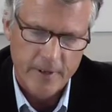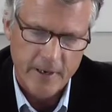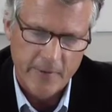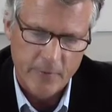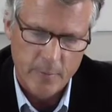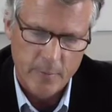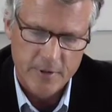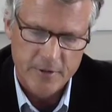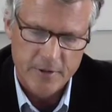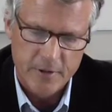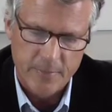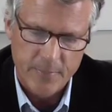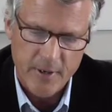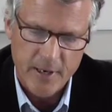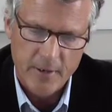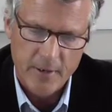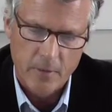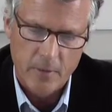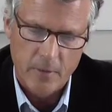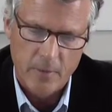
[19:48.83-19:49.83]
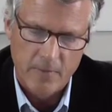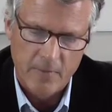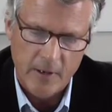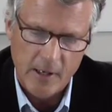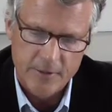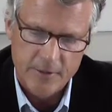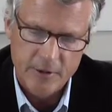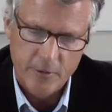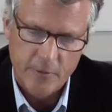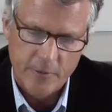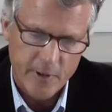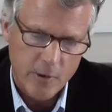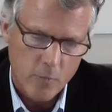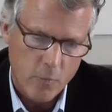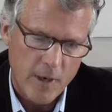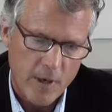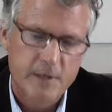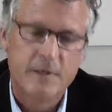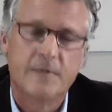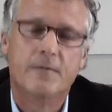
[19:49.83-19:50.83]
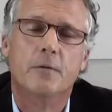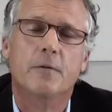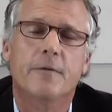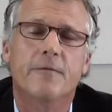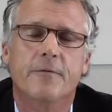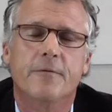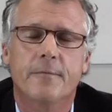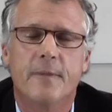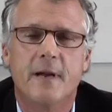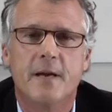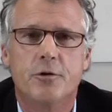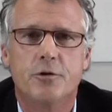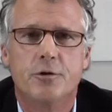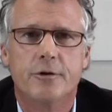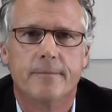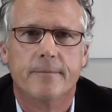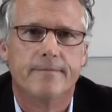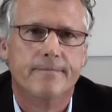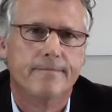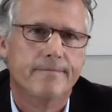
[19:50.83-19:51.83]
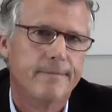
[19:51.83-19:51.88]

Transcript: government subpoena, or voluntary request for information.